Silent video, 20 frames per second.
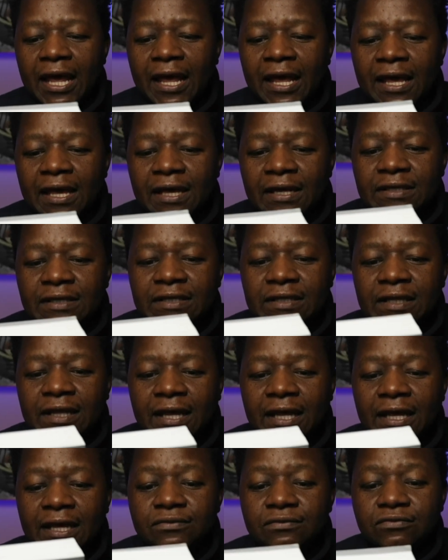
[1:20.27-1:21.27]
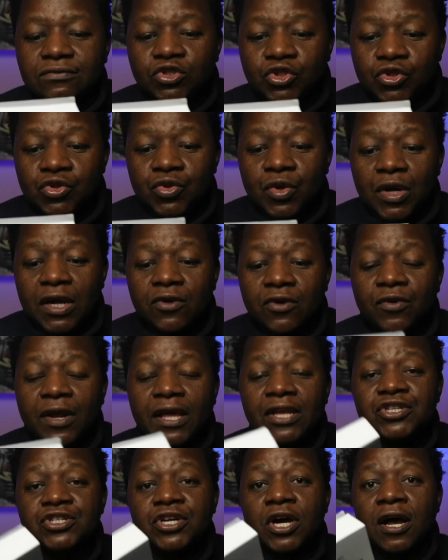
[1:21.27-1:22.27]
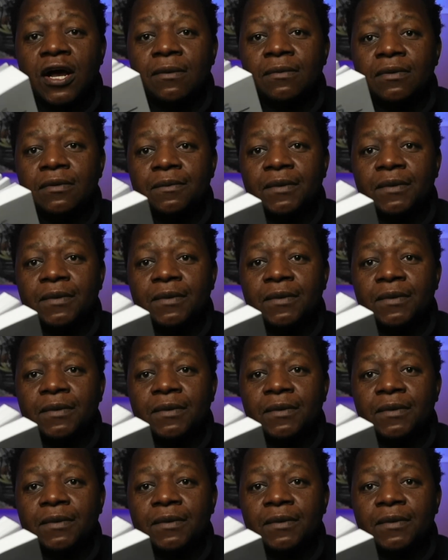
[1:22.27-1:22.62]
and they do a great job